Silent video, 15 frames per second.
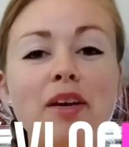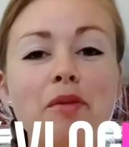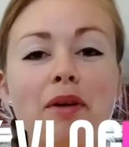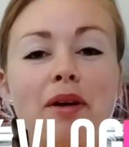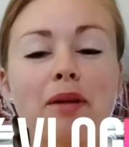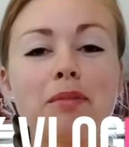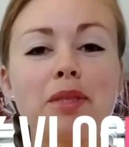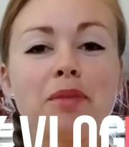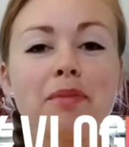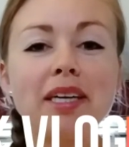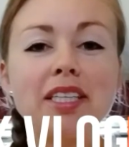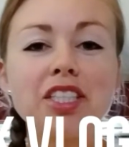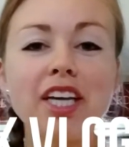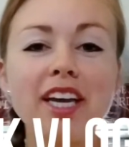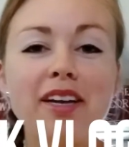Welcome to my
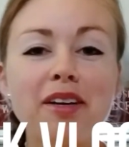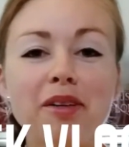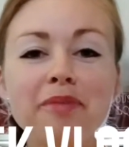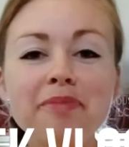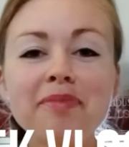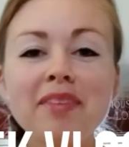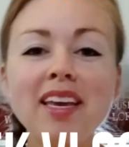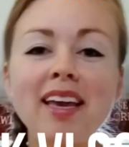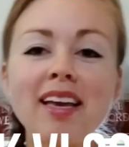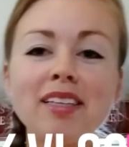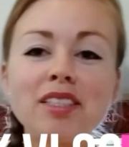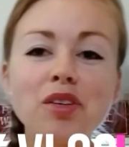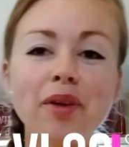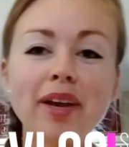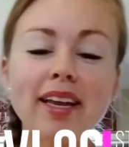channel.
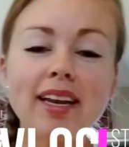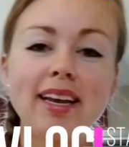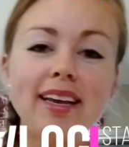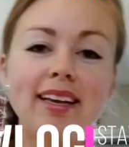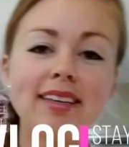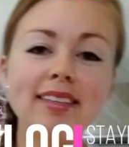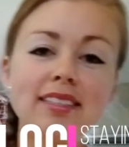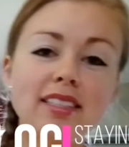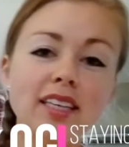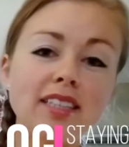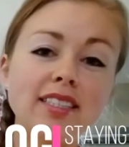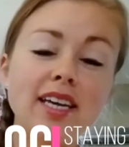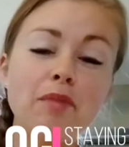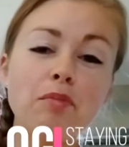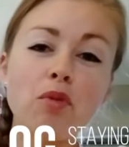So it is
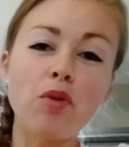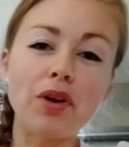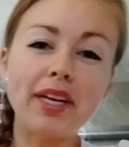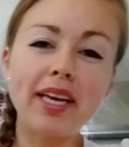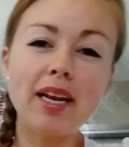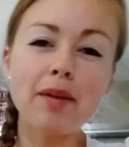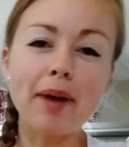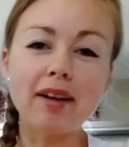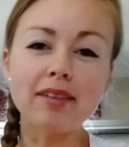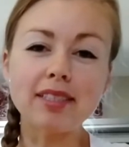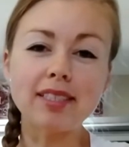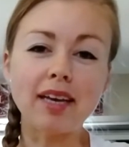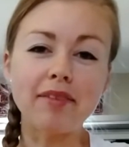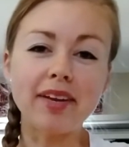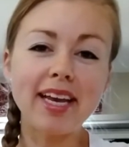Sunday morning about
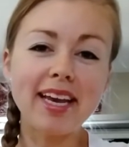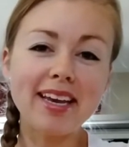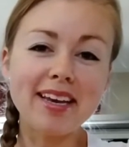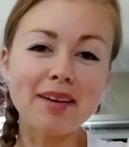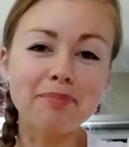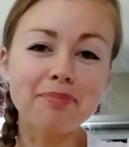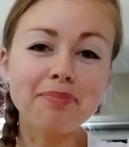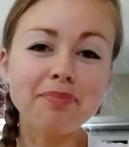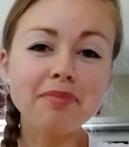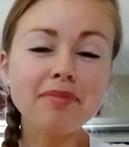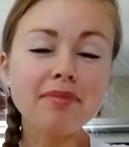7 a.m.